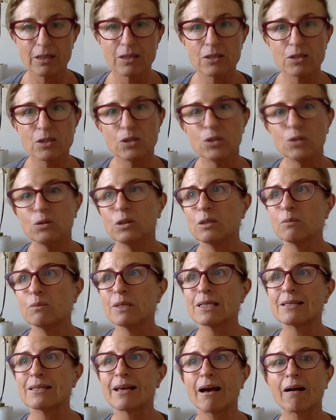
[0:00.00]
Do you
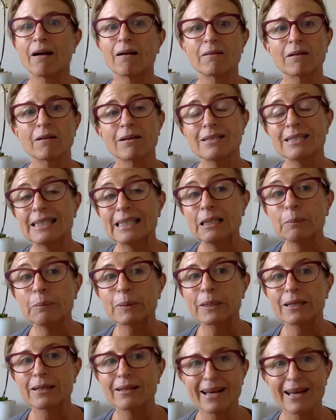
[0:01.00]
miss out on deep
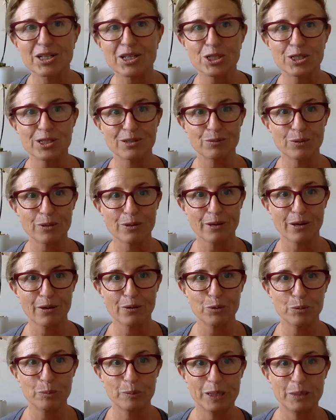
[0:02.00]
connection with
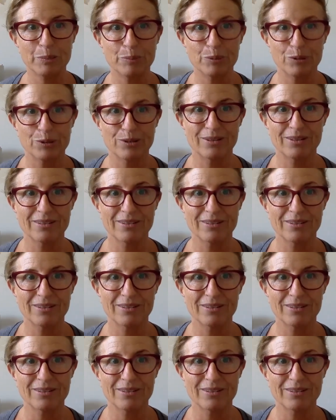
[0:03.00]
other people?